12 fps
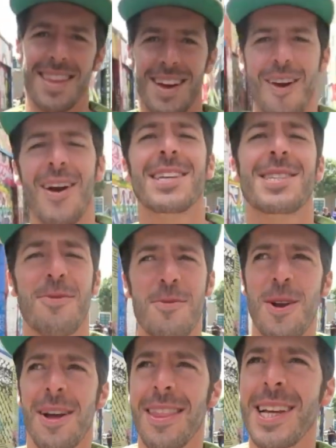All right, so
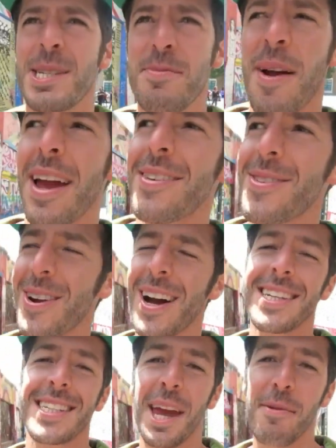we're on lunch break for
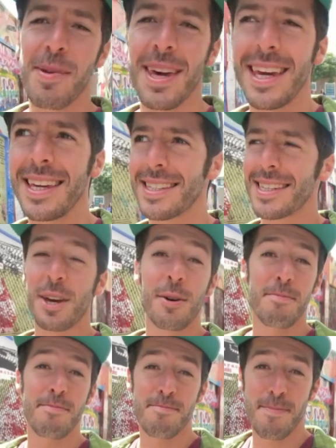uh, JP's
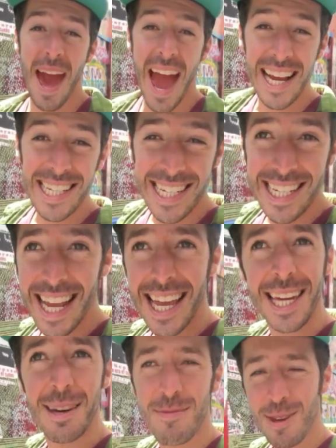Compassionate
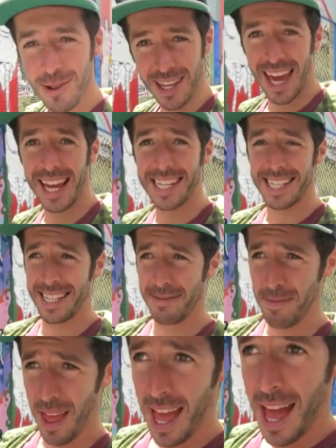Communication
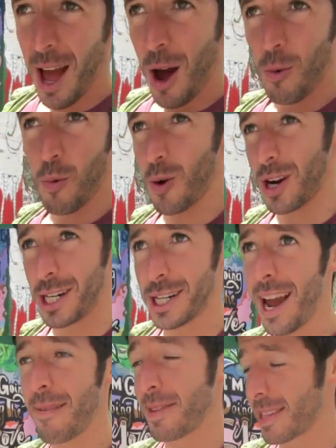
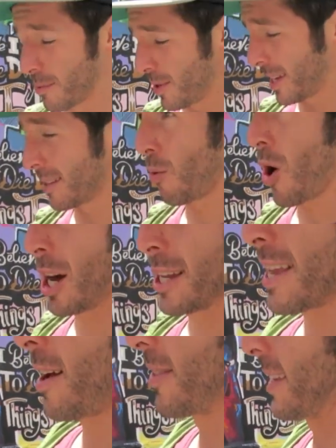Workshop this weekend, walking
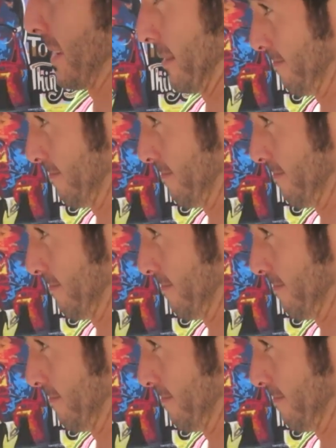down this